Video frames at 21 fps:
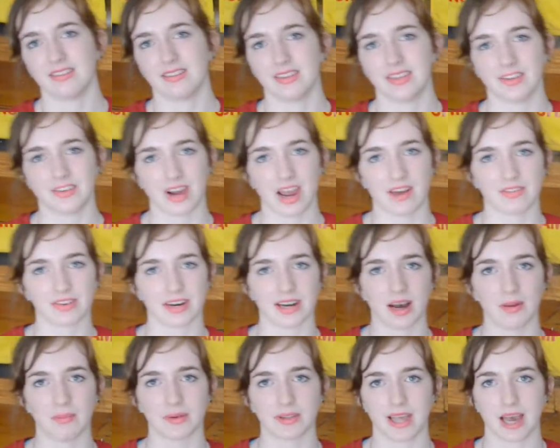The drivetrain
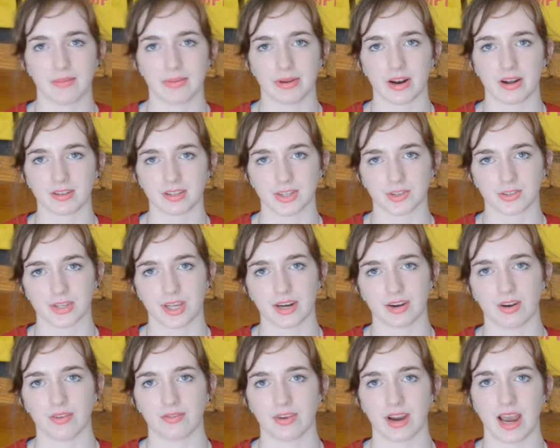helped with that, but also
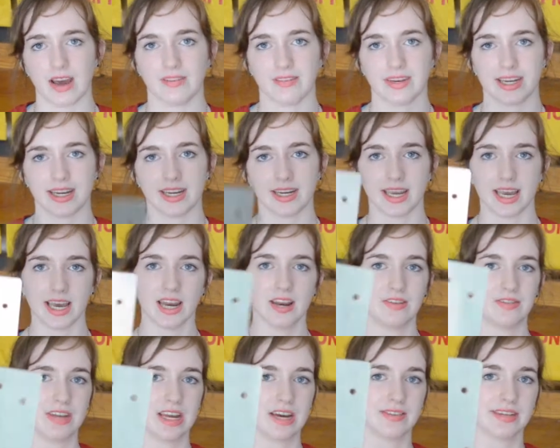center of gravity. Again,
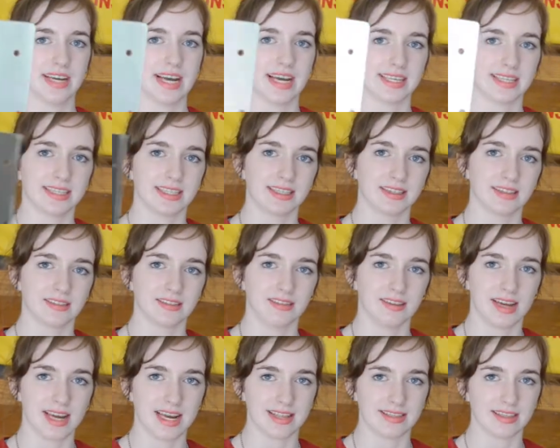if you have a nice
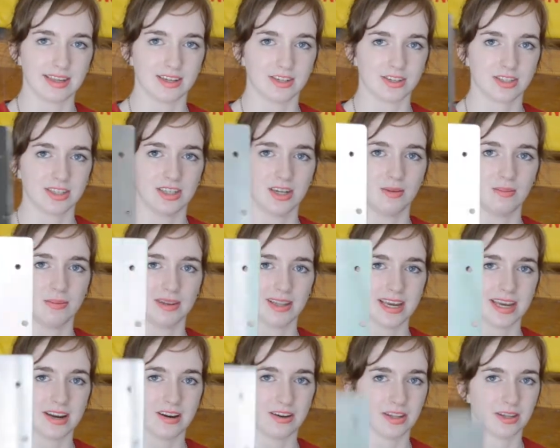1/8-inch steel
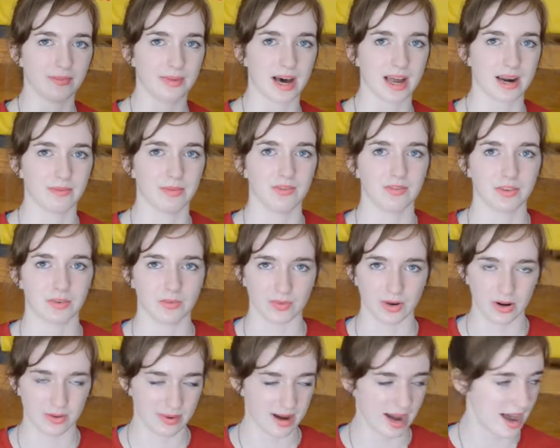plate on the bottom of your
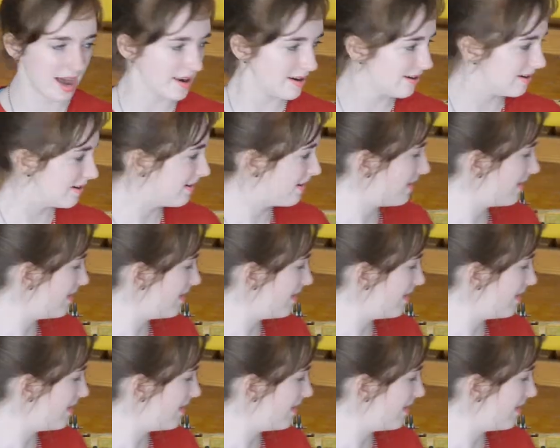robot,